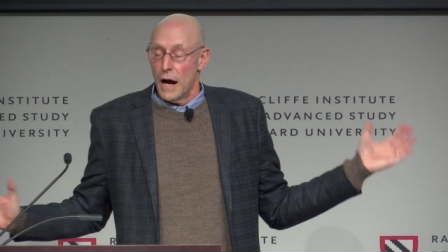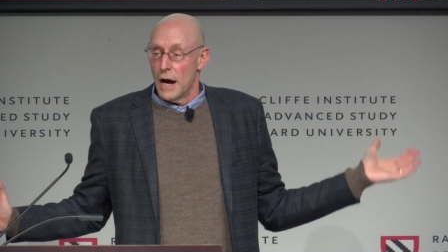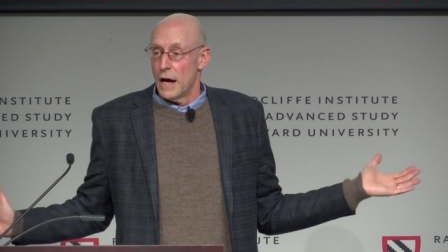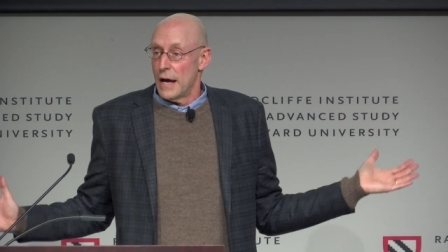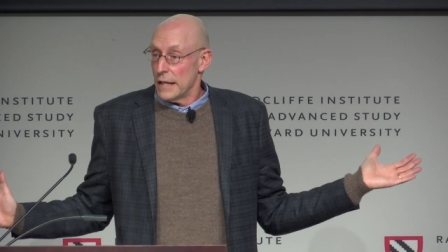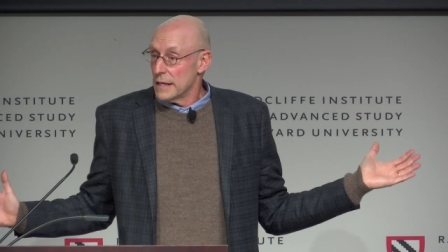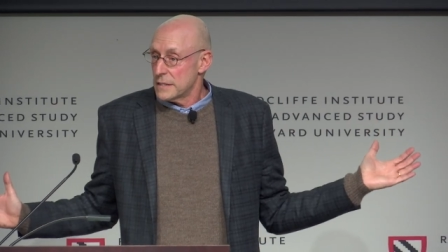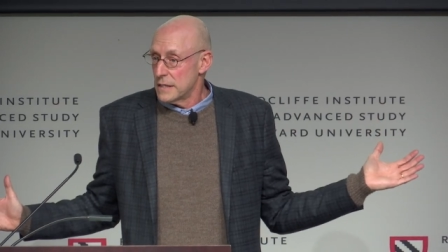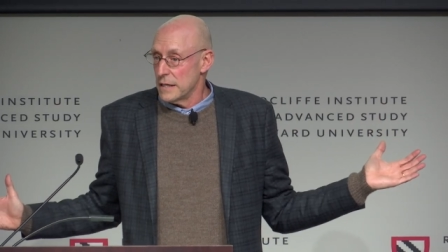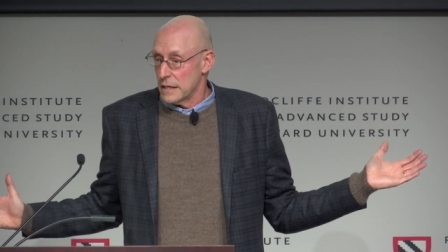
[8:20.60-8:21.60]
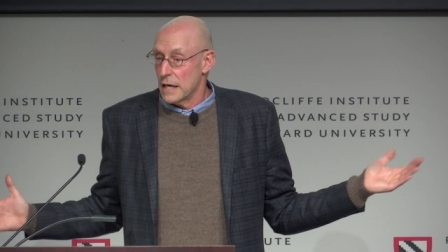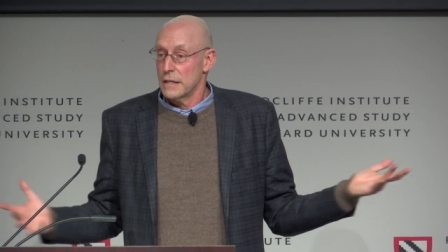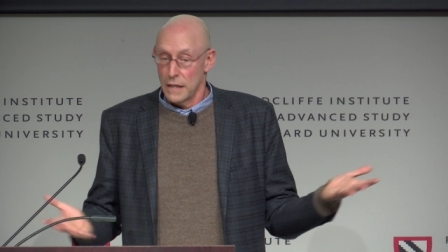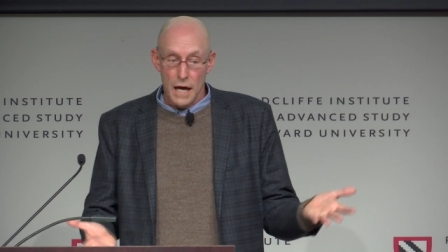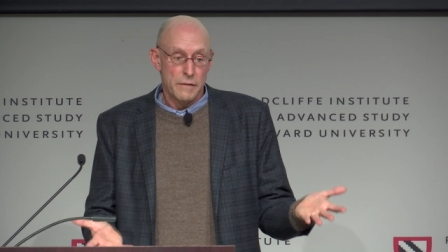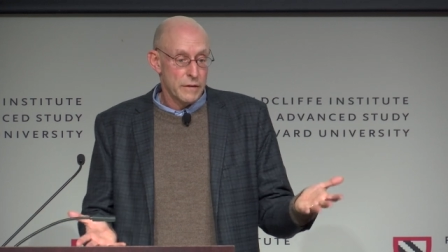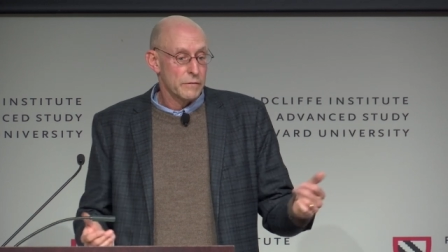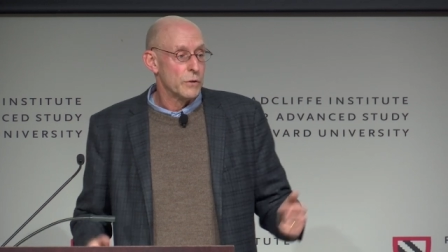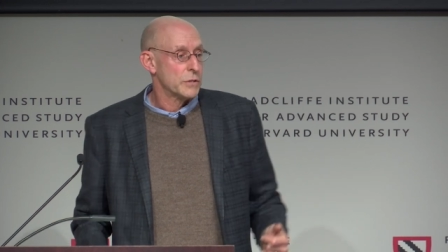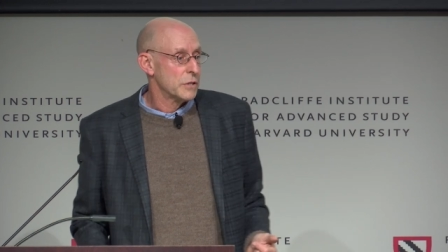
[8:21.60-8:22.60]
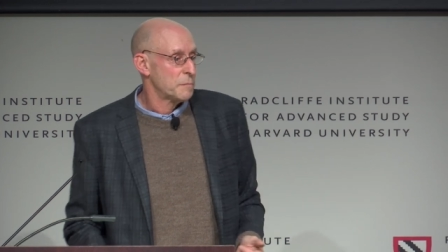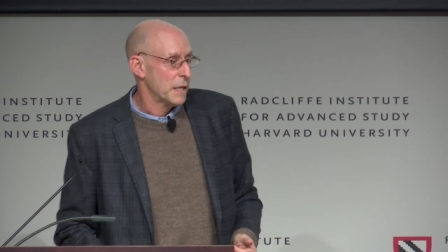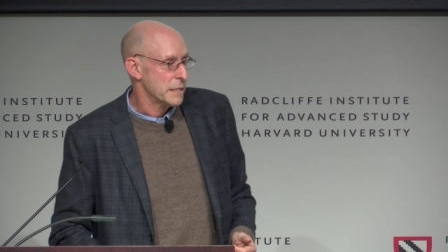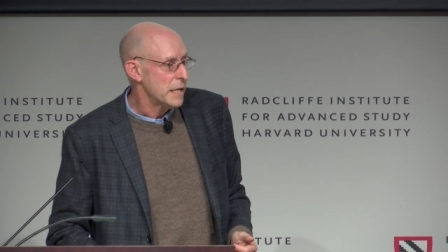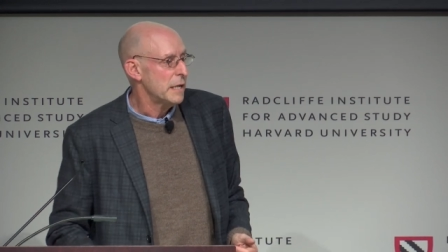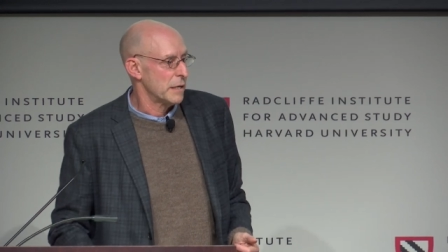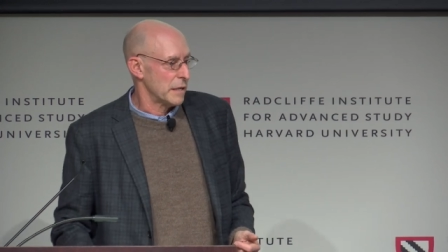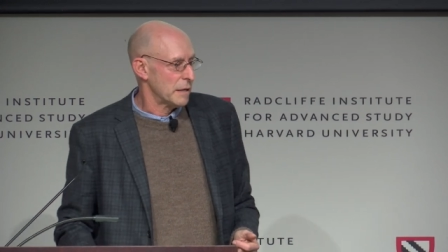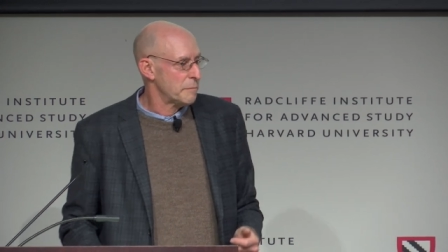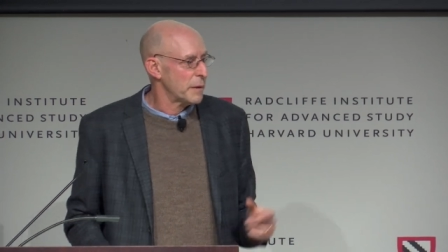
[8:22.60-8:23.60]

uh, LSD, and a lot of it, of course, took place here.